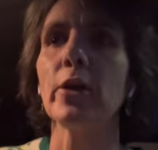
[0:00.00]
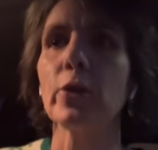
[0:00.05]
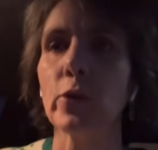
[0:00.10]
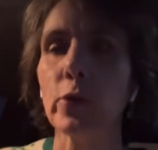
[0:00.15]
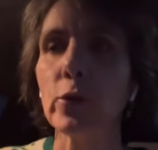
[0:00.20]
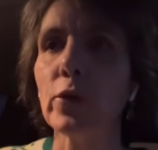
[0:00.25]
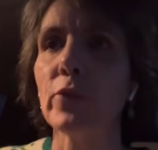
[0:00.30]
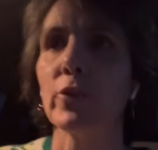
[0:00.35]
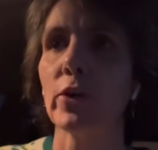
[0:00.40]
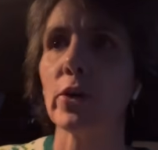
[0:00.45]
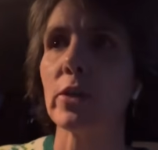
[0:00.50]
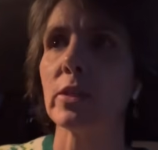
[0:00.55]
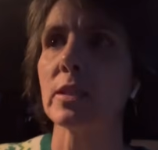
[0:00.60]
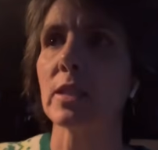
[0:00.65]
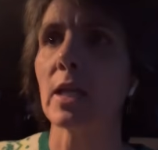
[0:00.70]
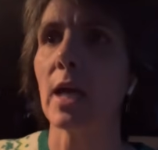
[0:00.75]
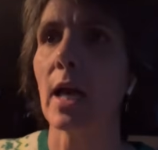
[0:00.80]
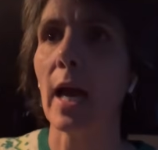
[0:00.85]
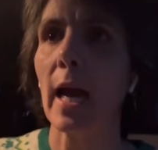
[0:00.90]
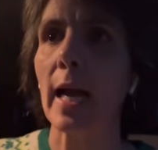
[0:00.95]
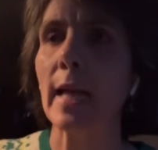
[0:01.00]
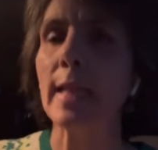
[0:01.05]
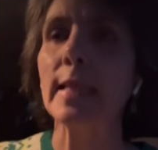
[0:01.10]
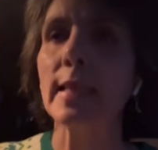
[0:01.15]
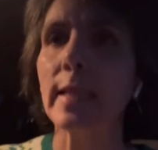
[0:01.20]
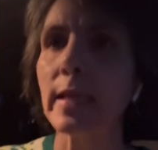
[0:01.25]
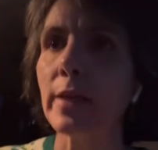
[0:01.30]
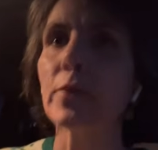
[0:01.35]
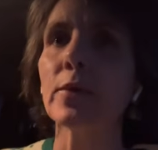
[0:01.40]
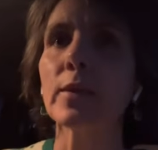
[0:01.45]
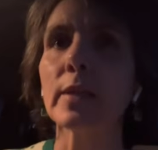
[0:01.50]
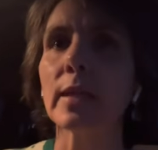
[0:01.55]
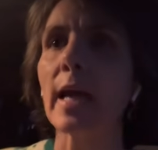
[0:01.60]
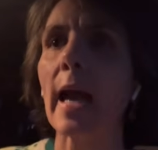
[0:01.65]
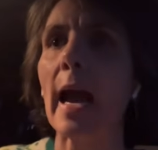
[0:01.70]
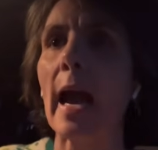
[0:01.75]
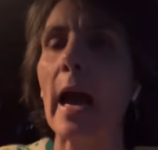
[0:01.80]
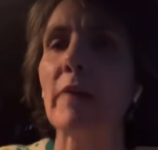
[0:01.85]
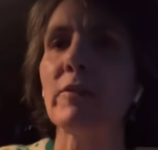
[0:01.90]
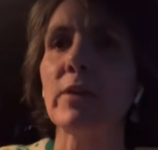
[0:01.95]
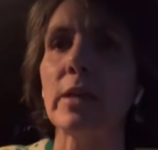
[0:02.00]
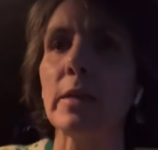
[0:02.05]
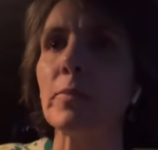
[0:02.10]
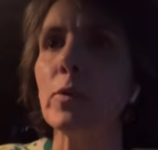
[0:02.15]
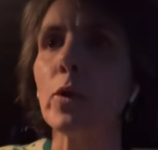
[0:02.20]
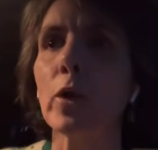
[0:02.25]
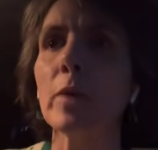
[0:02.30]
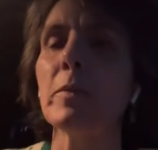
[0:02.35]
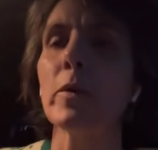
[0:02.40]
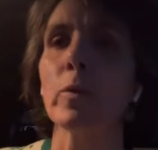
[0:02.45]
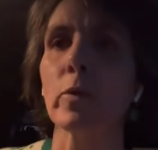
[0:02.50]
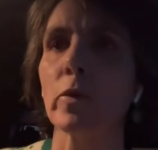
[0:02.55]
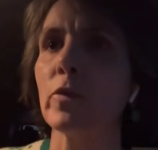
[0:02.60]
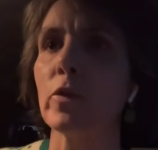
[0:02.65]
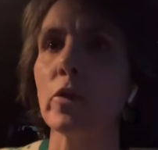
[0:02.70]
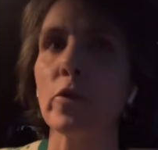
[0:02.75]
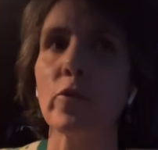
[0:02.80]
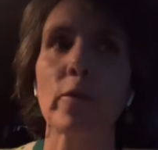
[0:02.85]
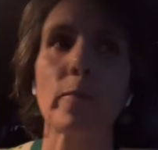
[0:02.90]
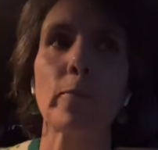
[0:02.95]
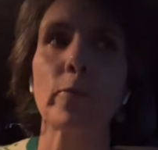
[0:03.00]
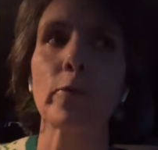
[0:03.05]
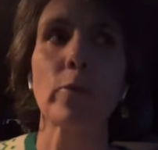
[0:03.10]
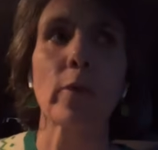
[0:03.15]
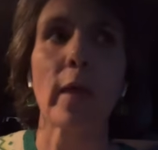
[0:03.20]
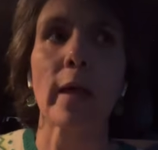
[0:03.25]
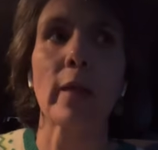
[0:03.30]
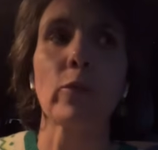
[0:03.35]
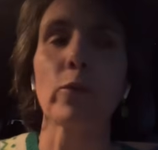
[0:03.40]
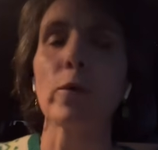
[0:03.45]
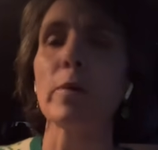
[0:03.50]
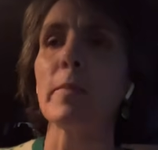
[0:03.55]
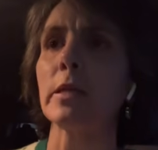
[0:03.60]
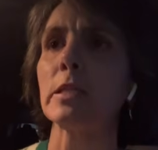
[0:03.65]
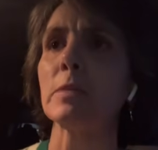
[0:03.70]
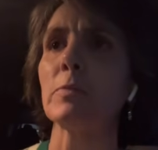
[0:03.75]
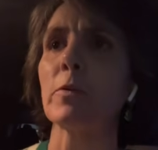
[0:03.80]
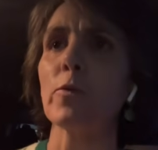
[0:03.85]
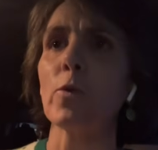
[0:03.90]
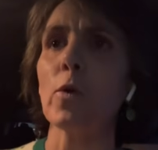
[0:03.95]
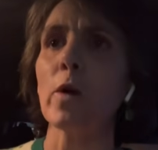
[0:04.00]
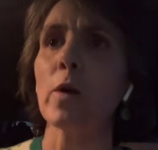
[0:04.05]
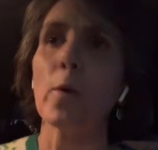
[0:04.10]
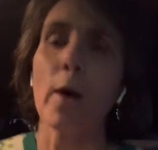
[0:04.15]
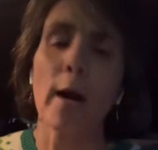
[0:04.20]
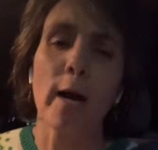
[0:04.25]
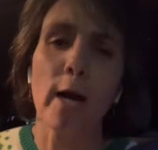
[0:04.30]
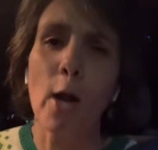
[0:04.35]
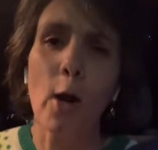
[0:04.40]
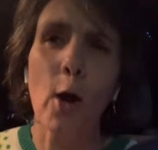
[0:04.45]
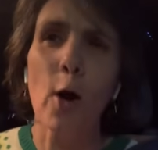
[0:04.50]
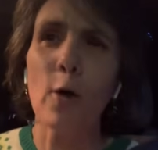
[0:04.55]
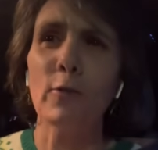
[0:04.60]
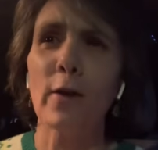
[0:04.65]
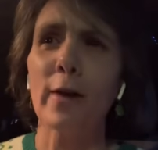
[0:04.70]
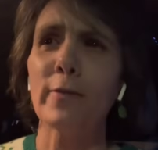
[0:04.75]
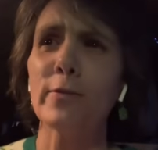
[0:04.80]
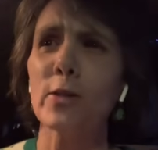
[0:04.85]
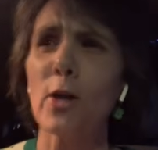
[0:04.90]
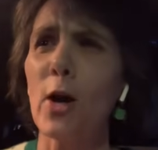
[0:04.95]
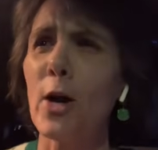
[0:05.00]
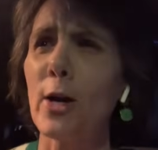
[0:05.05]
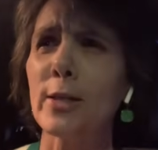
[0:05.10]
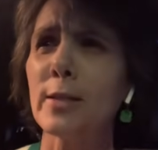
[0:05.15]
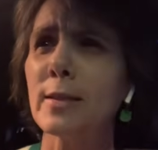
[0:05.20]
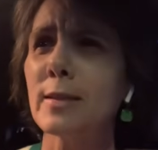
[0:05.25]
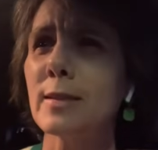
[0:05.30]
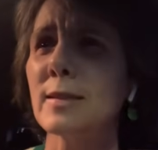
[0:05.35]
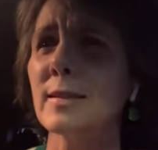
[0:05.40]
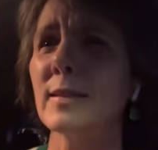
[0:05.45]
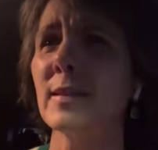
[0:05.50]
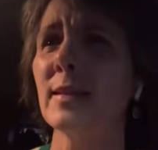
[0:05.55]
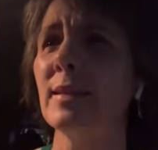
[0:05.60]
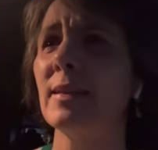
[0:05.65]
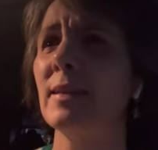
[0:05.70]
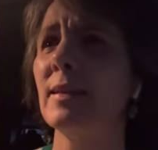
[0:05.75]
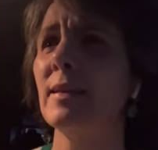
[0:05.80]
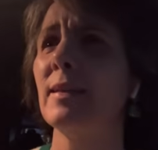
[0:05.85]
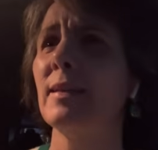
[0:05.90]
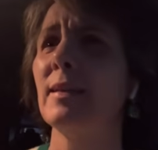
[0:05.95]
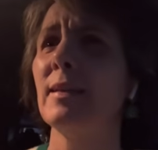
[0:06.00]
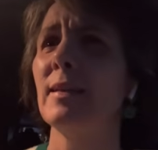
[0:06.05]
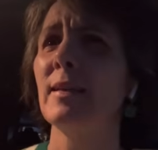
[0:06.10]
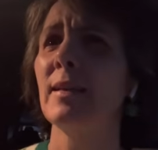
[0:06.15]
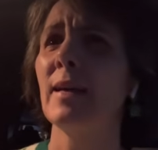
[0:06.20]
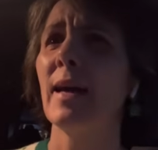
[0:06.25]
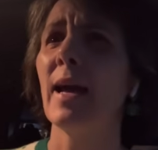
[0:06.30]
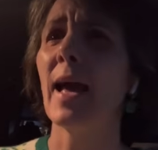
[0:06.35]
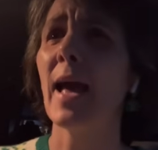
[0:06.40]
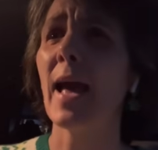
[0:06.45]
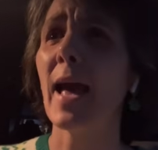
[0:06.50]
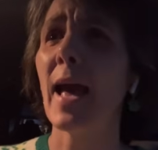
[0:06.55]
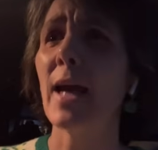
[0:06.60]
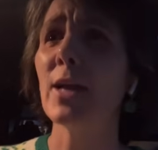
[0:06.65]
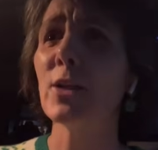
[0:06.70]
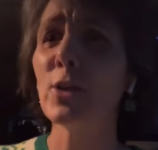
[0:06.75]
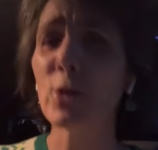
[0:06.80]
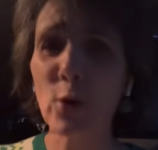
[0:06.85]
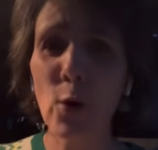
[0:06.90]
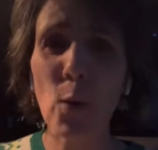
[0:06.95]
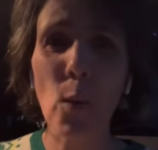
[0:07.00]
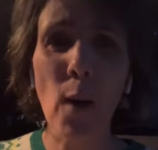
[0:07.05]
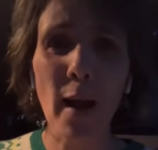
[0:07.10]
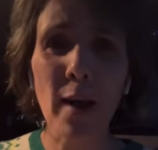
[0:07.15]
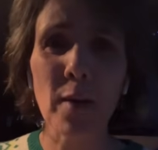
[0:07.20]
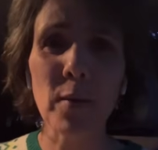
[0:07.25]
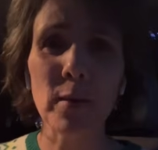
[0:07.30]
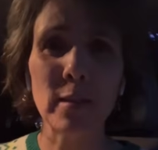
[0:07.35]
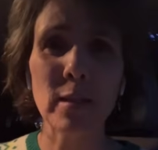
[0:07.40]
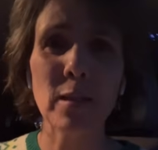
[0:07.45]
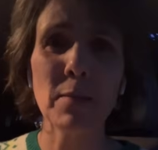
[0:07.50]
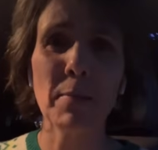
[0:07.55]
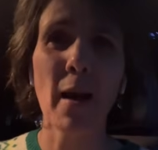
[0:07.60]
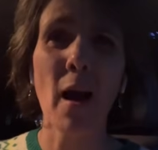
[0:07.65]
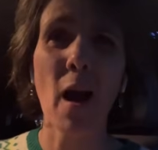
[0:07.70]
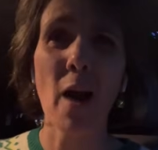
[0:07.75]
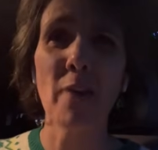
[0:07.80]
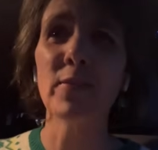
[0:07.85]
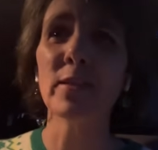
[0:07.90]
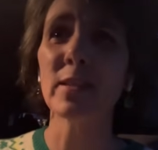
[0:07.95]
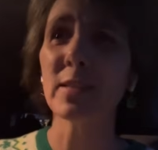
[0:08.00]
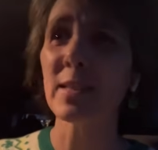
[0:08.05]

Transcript: universe. I literally have an employment review from like 3 months before where I got all 5 stars. And you know why I wasn't in my office,